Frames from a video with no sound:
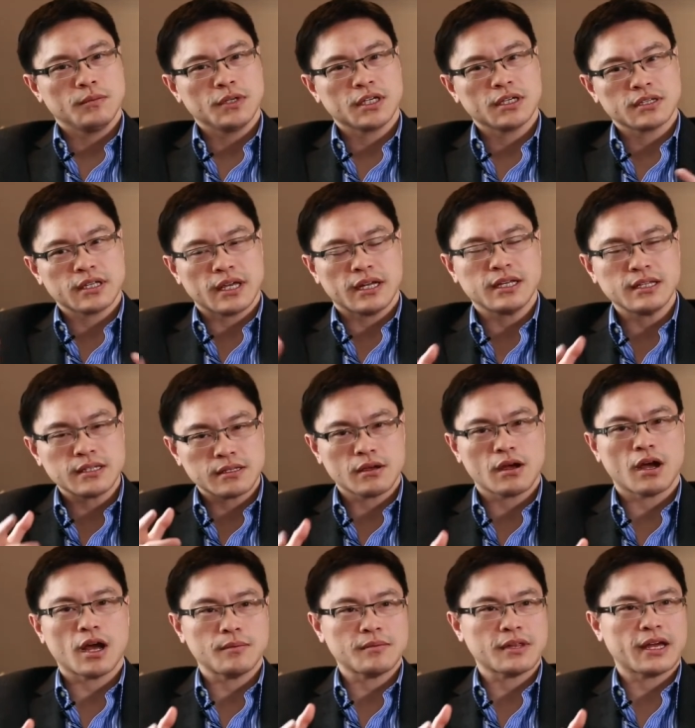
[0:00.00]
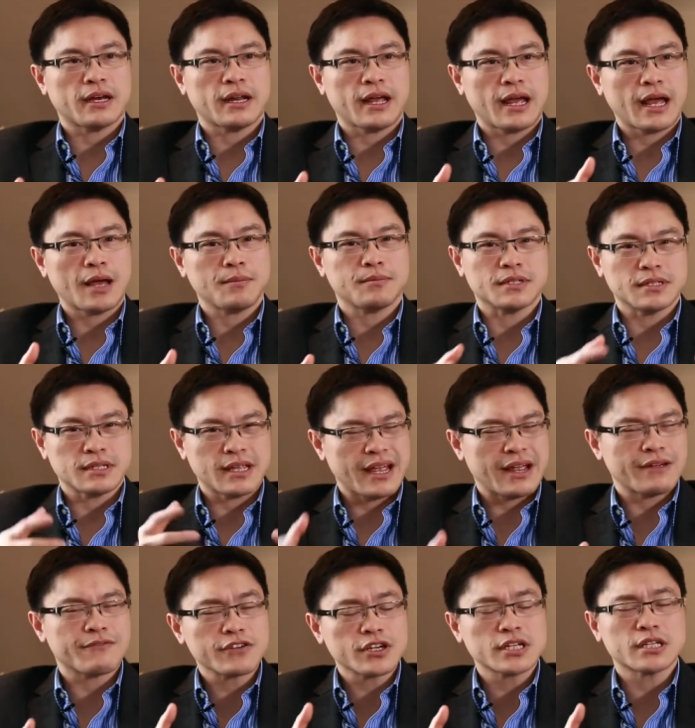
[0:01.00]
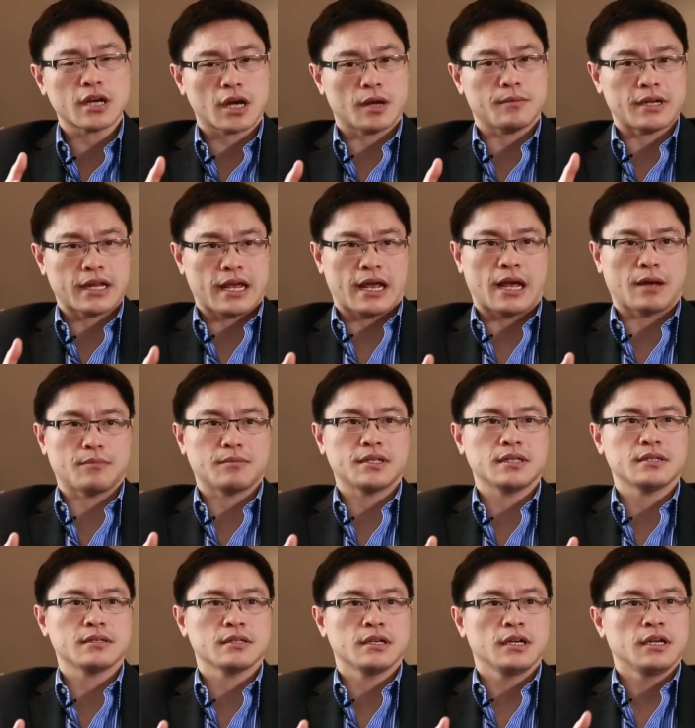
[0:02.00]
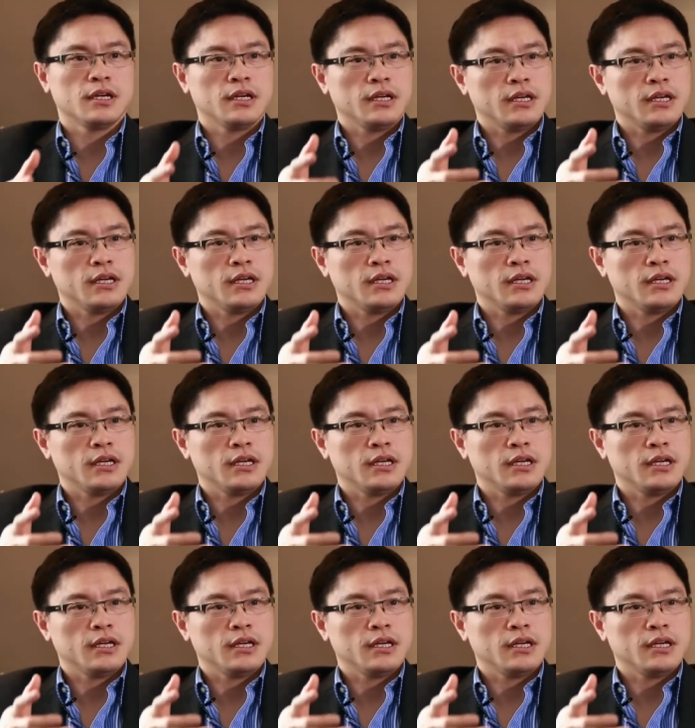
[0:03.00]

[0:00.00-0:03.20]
Because any time that happens, every time it happens,